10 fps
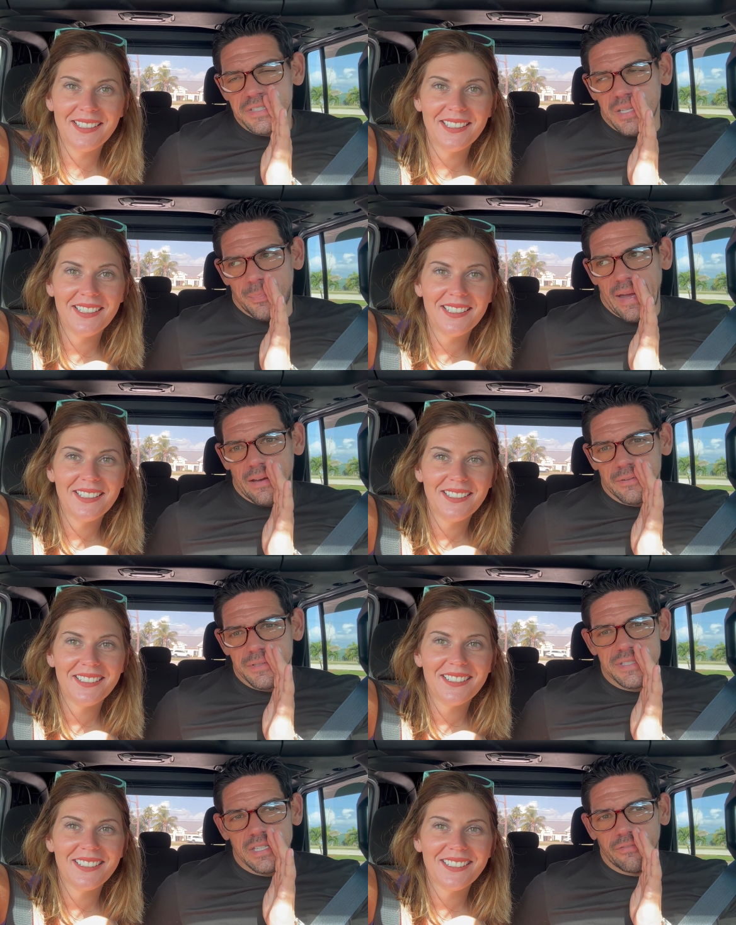Speaker 1: the powdered
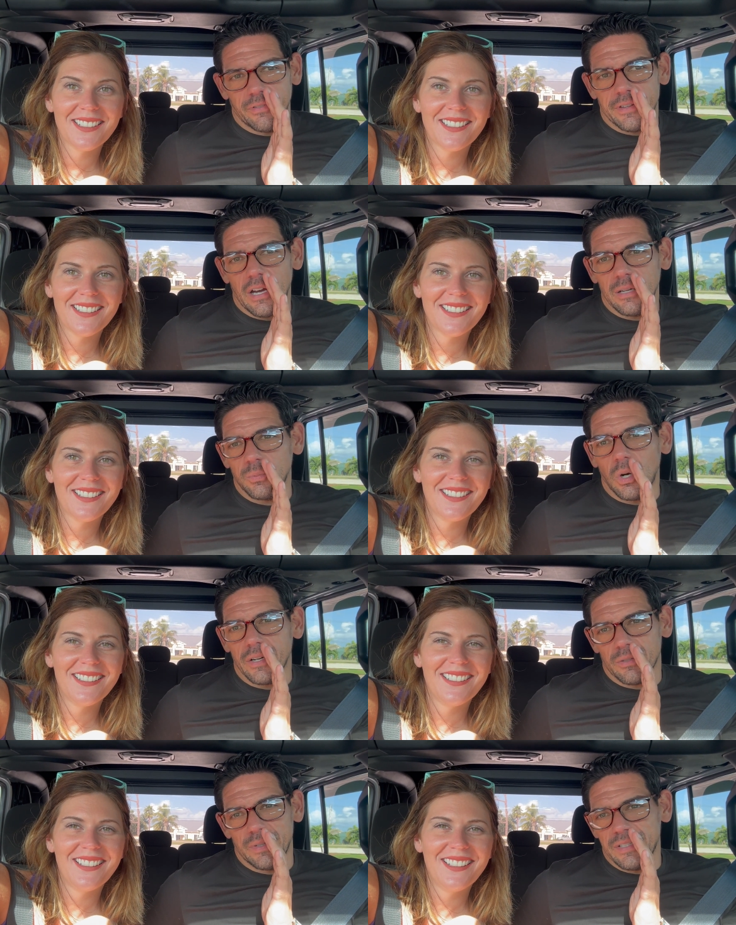stuff with hot
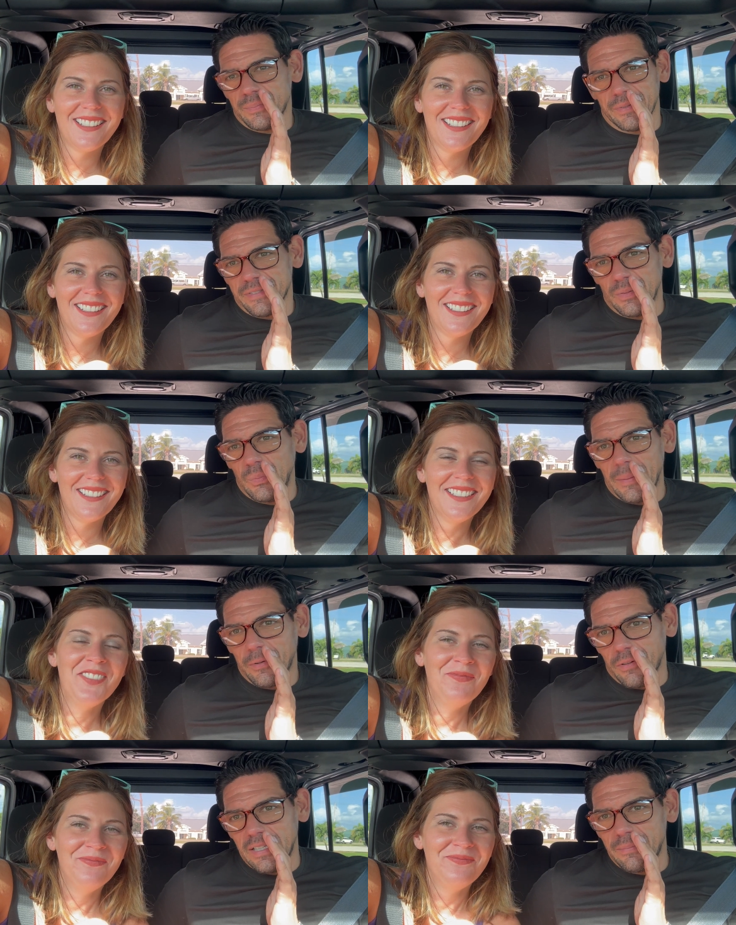water. We just put some whipped
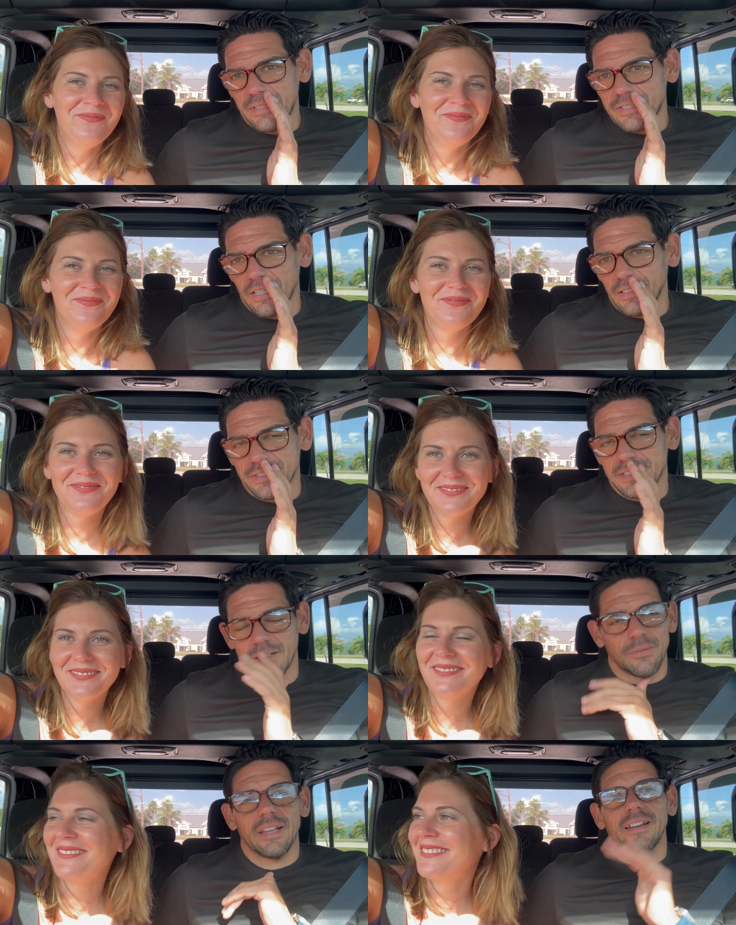cream and chocolate
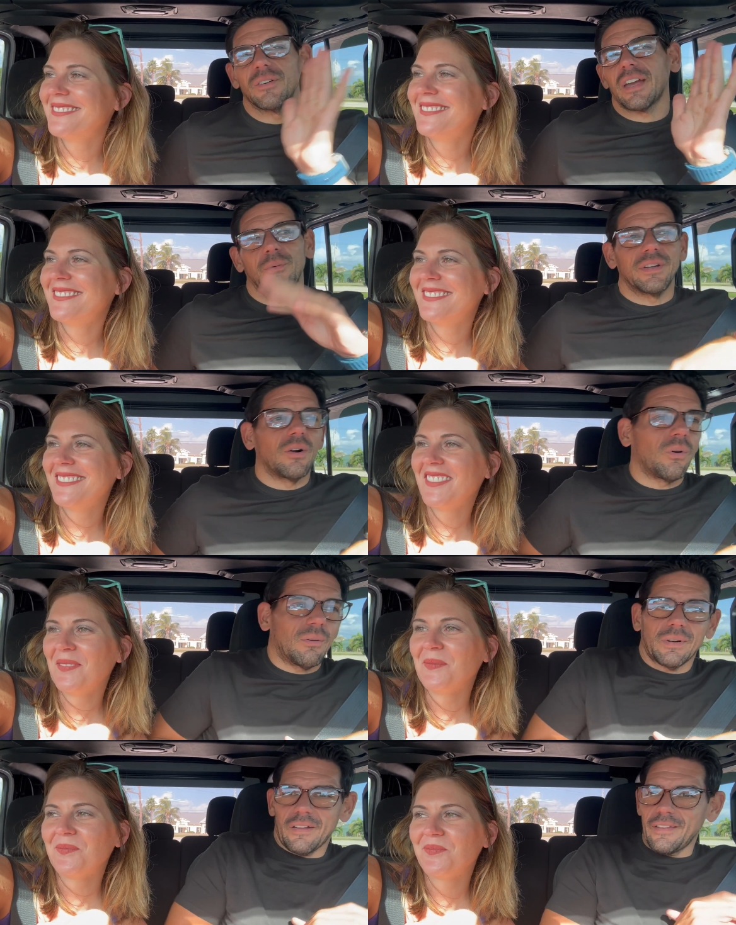syrup. We're like, okay, we don't want
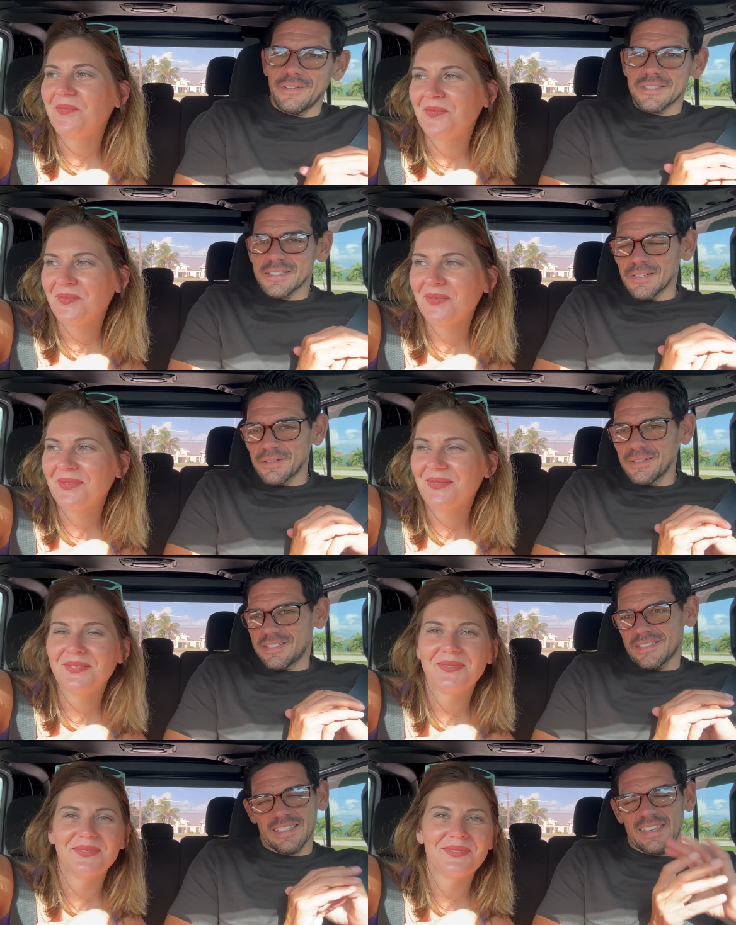one of those. And so
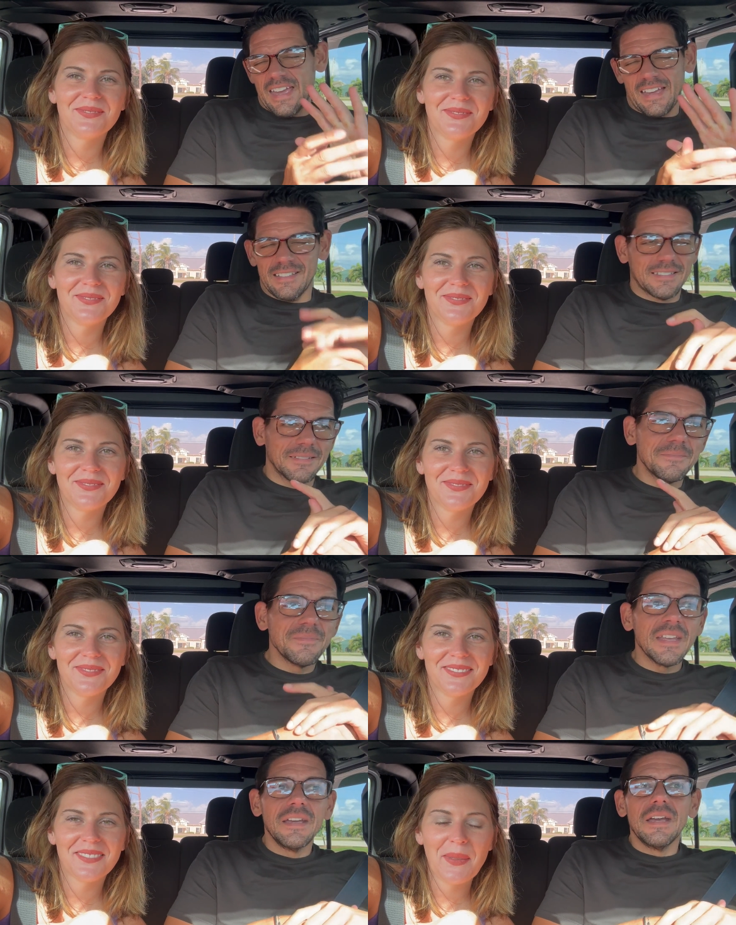she's like, yeah.
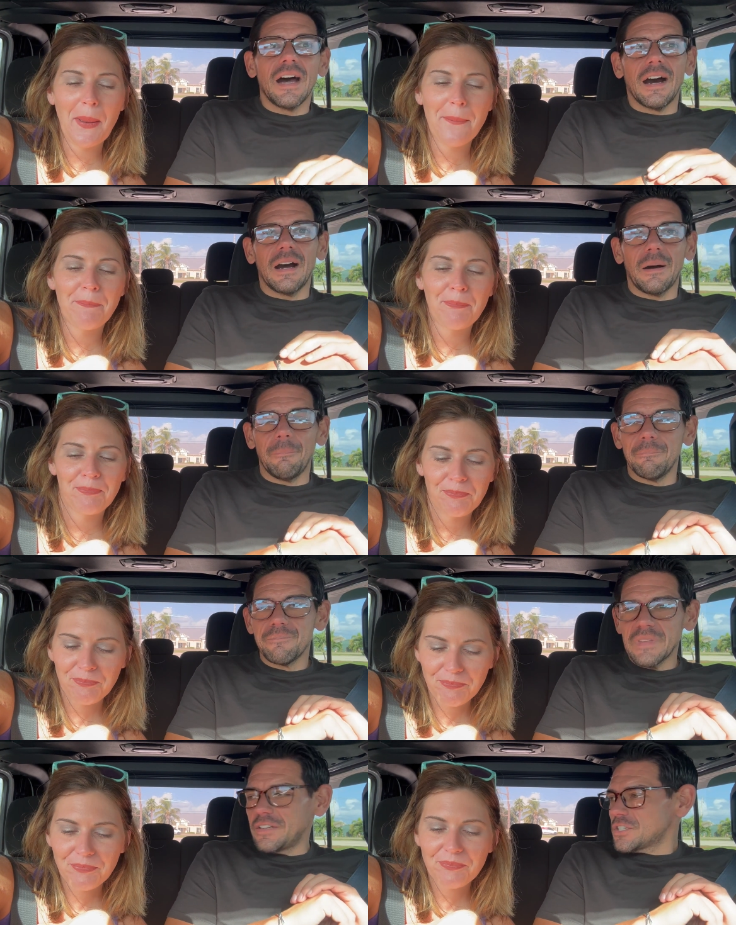Um,
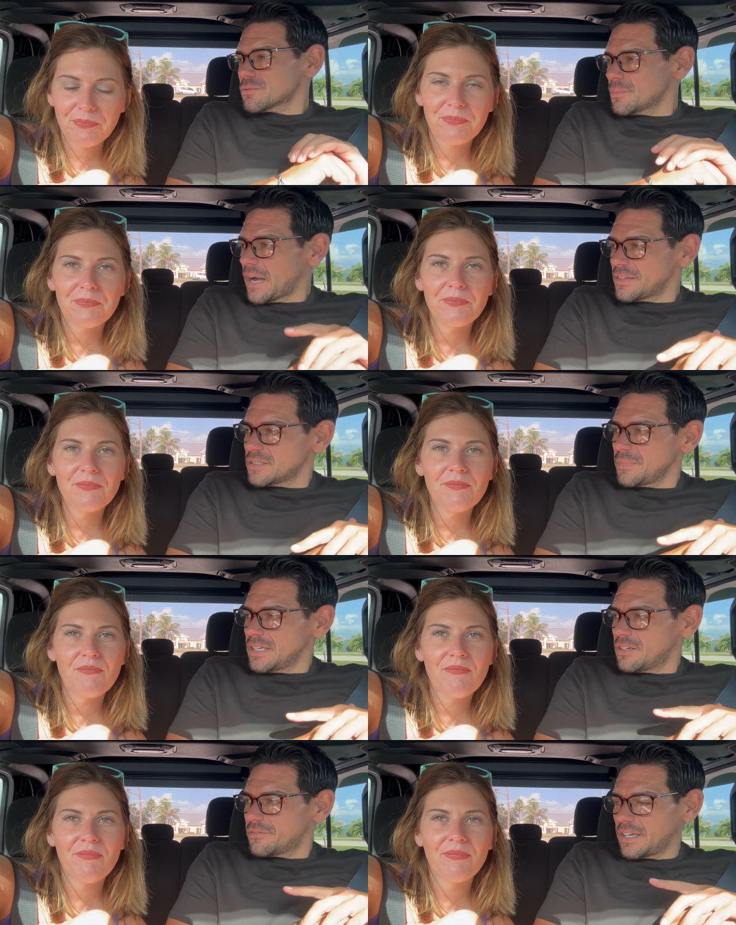it just reminded
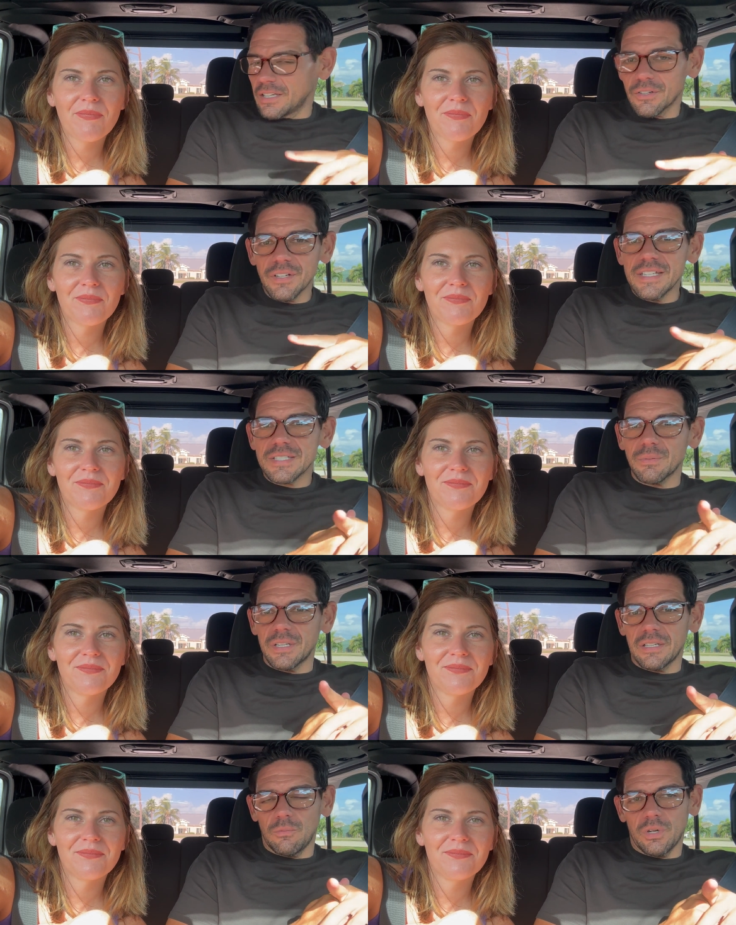me of in Greece
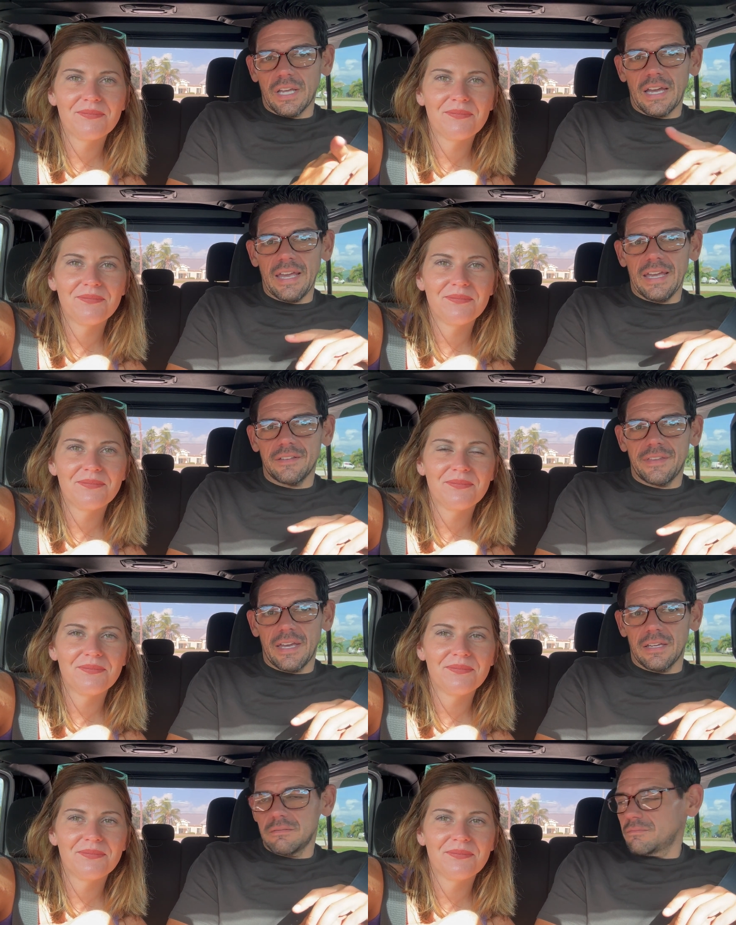when when I had
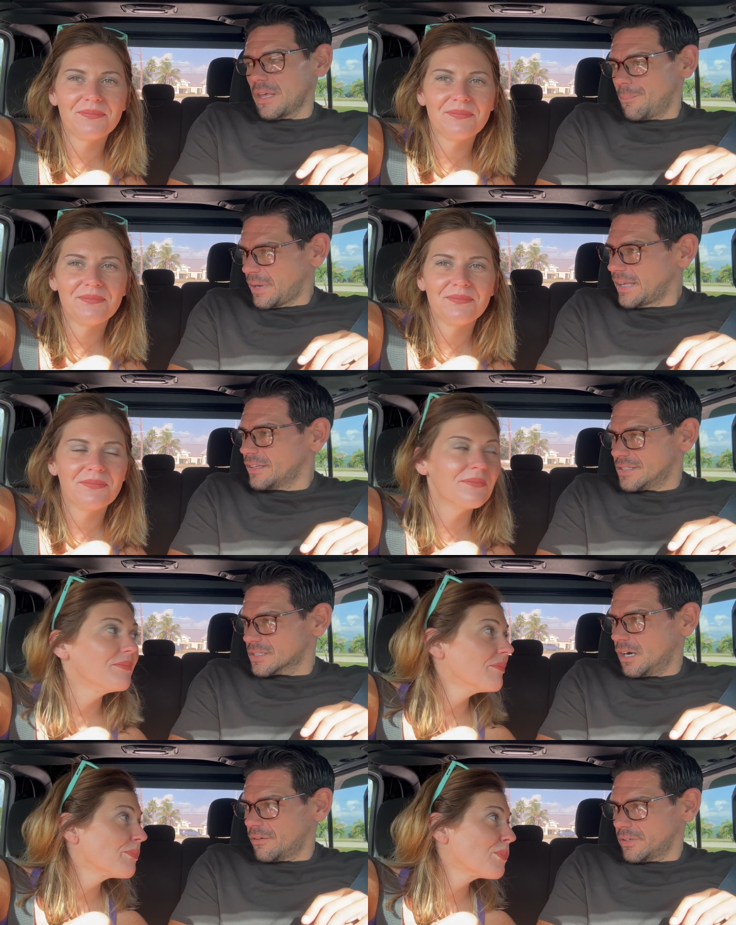that that Bailey's
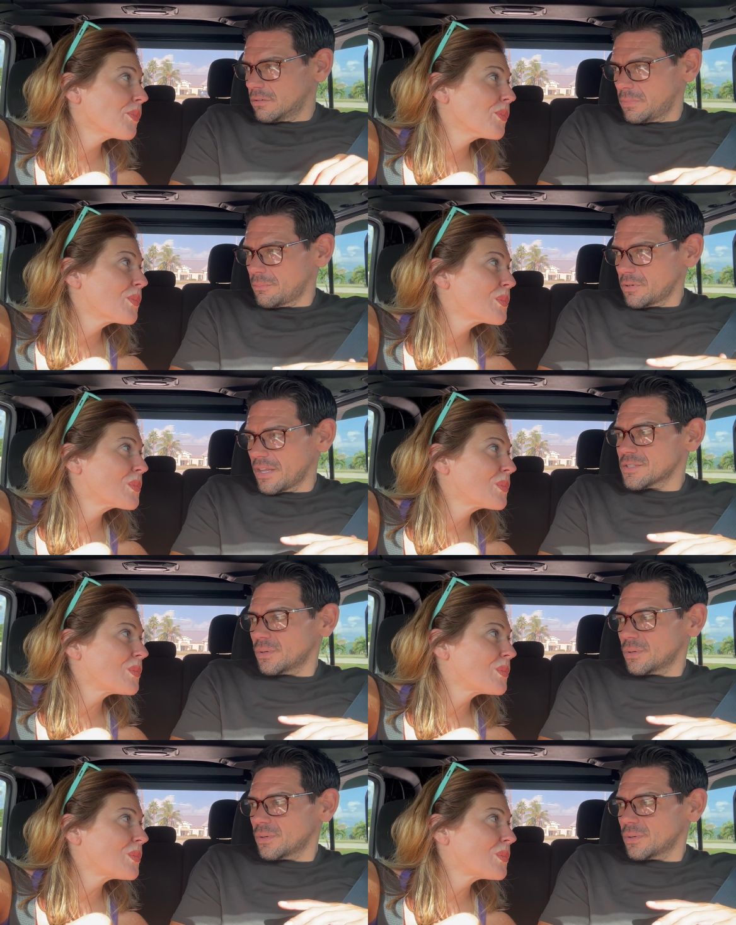coffee. Remember, that's